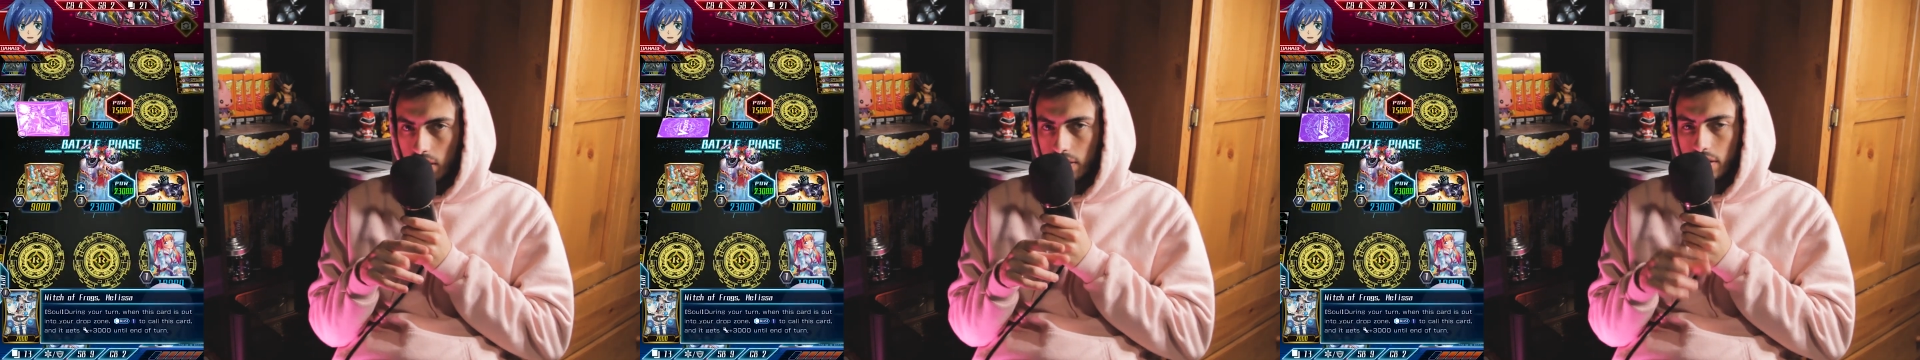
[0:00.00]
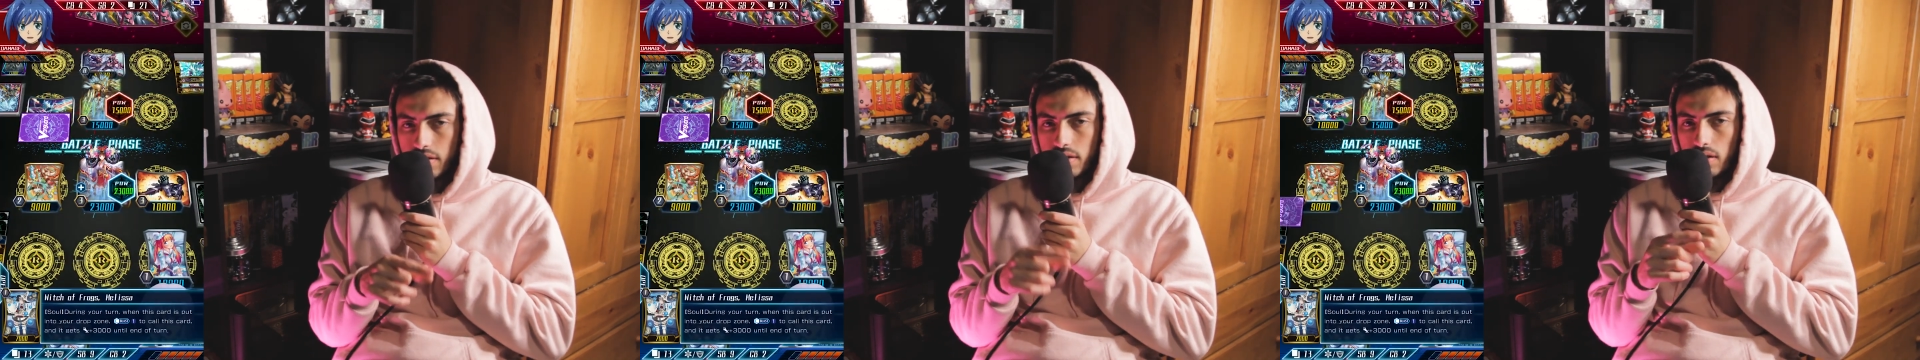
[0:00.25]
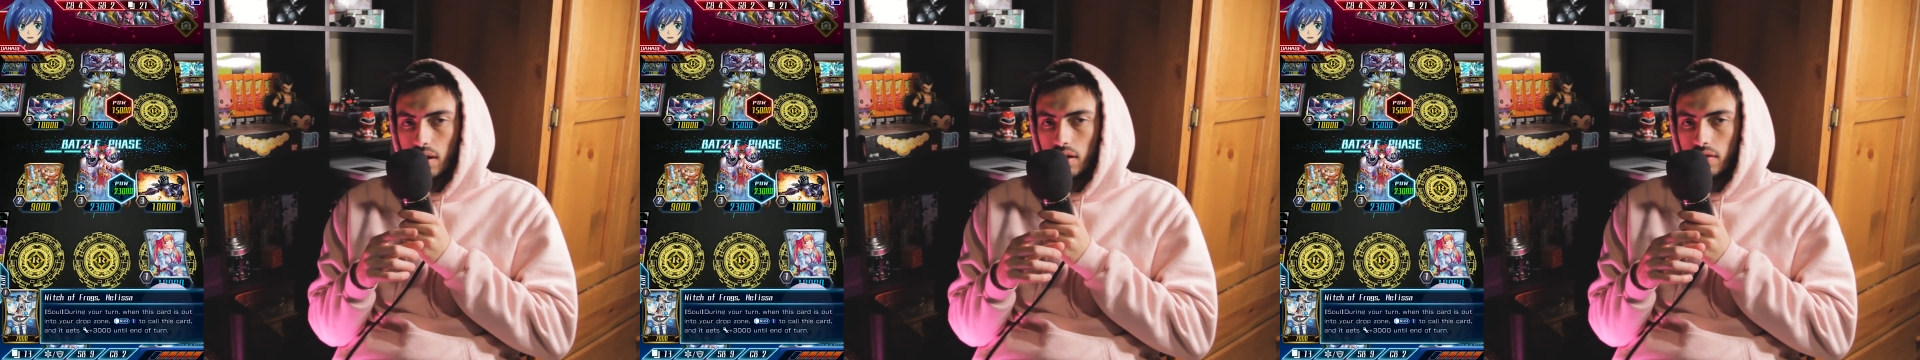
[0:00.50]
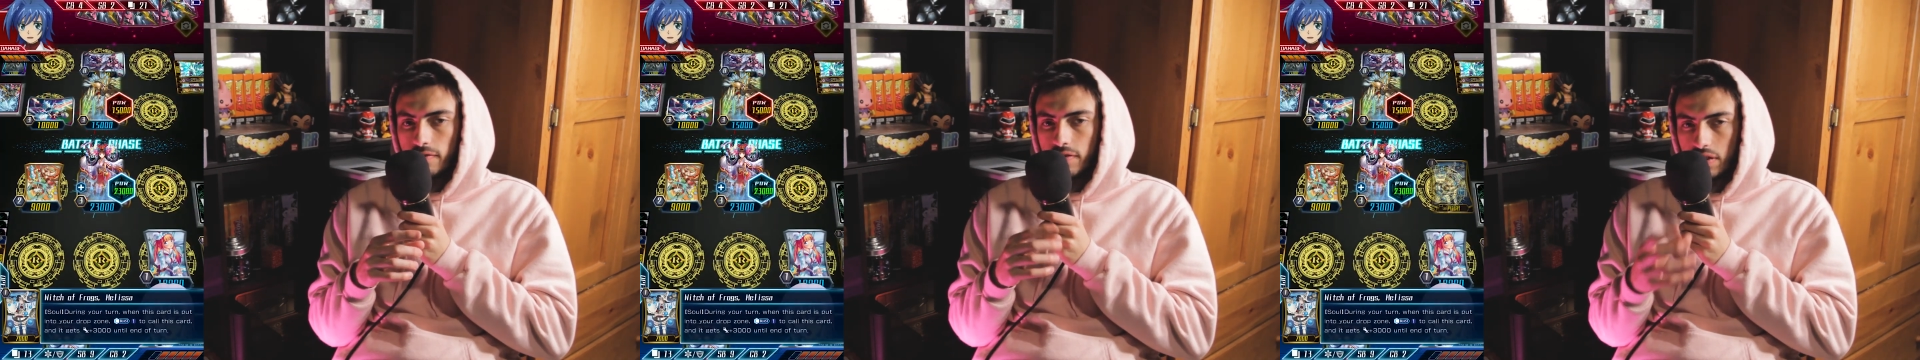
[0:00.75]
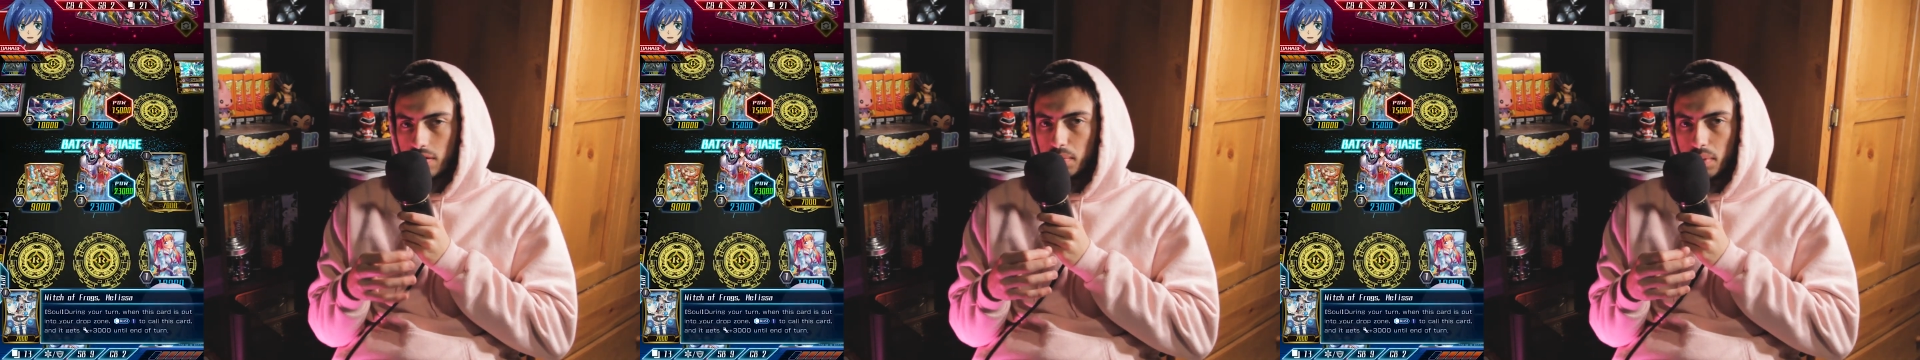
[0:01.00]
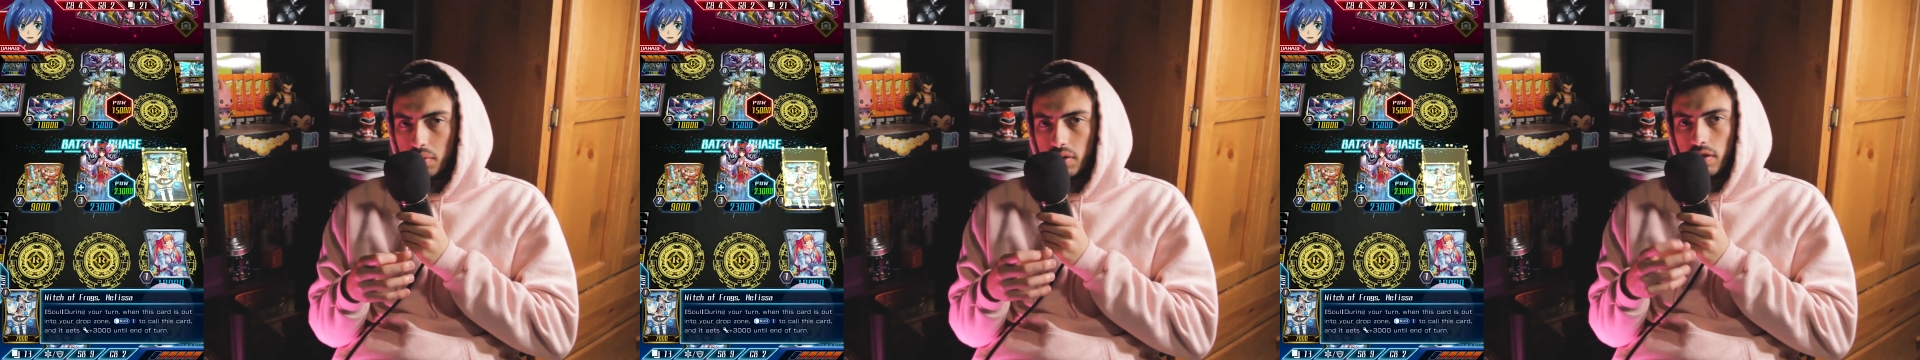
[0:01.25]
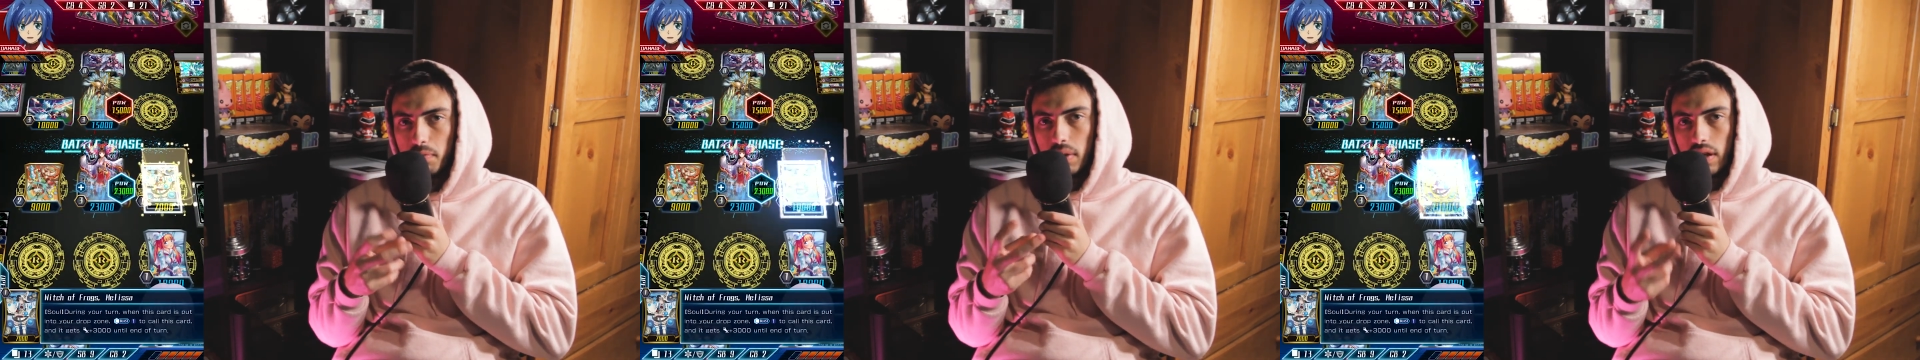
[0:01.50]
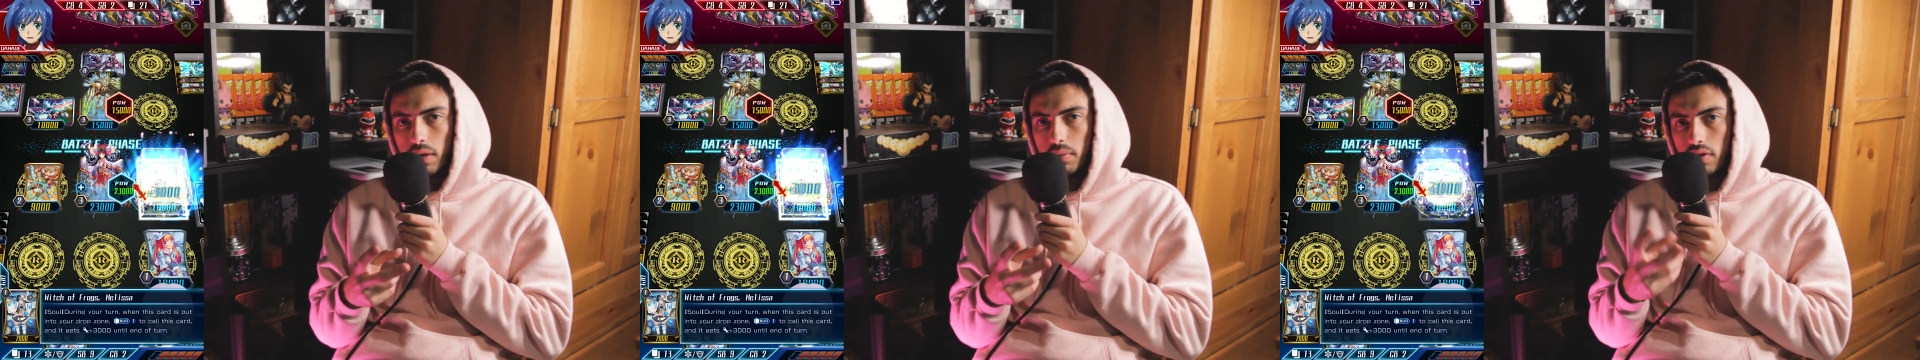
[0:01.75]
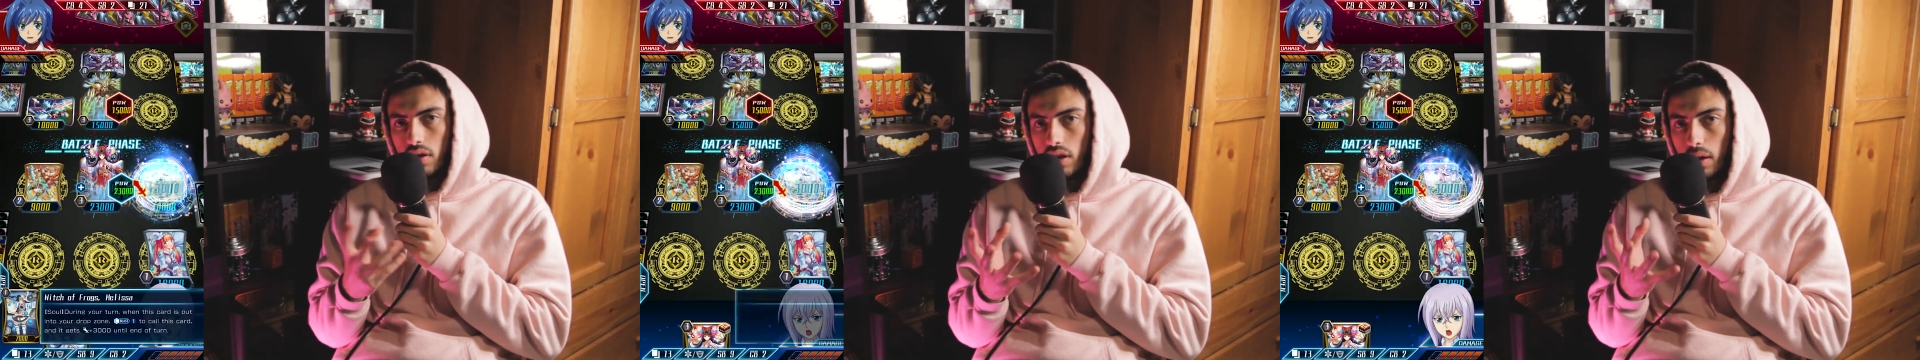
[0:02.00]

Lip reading: This flexibility of being able to call